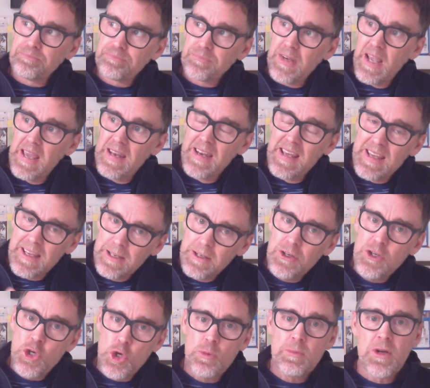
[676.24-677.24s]

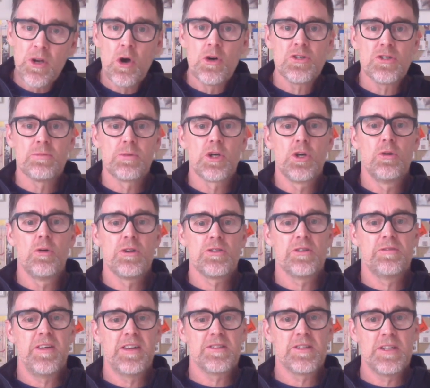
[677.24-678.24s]
numinosum, curiosity,
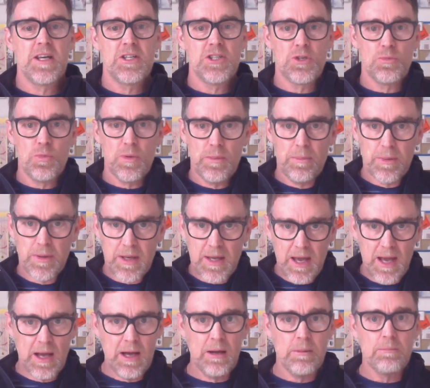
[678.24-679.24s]
fascination,
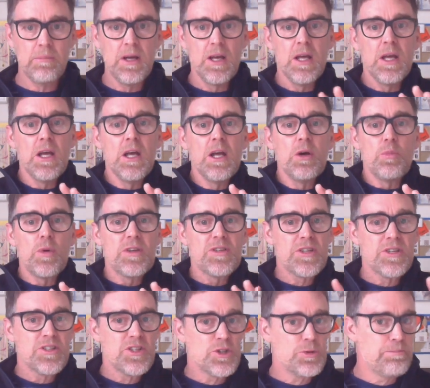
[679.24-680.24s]
we
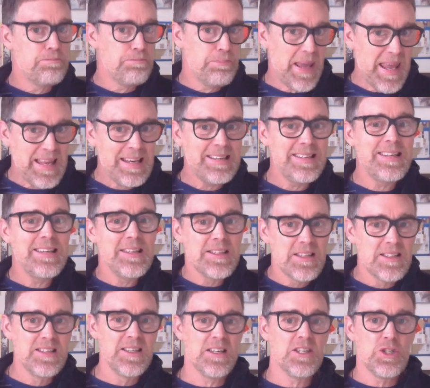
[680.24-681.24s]
suspend
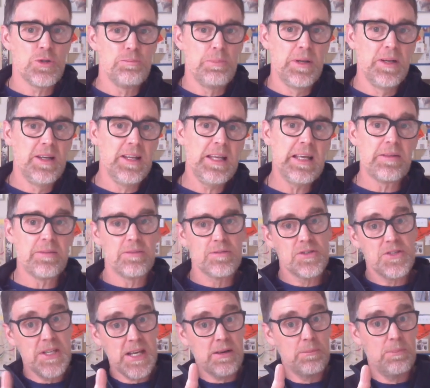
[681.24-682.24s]
disbelief,
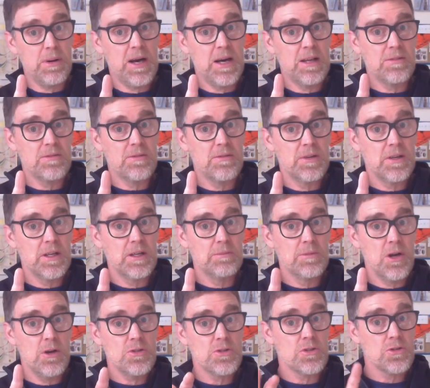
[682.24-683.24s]
second part of
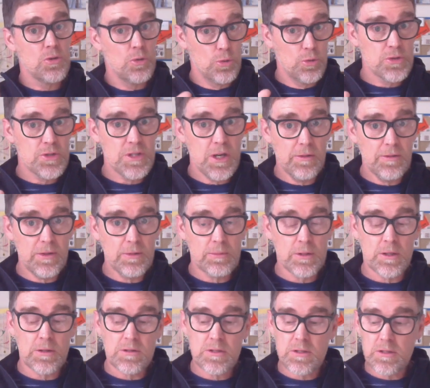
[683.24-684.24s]
hypnosis or
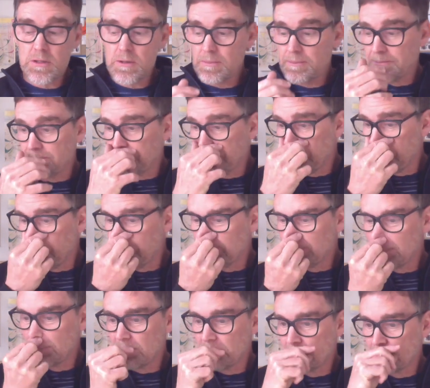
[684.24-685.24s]
self-hypnosis.
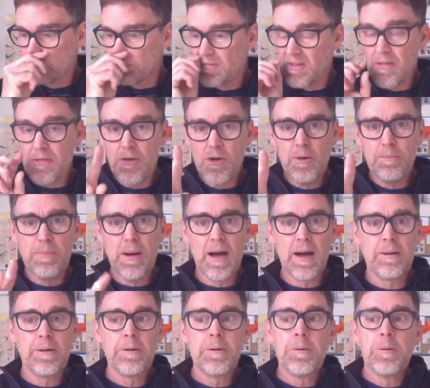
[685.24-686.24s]
Third
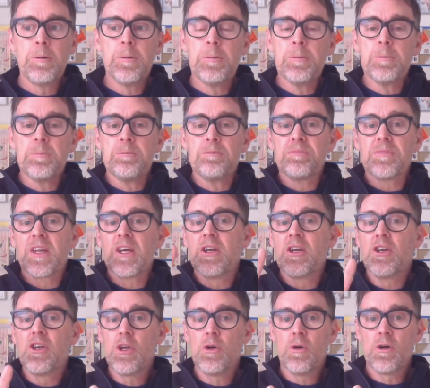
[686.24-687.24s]
part,
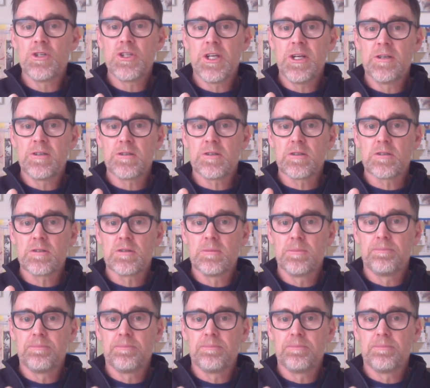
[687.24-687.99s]
neurogenesis.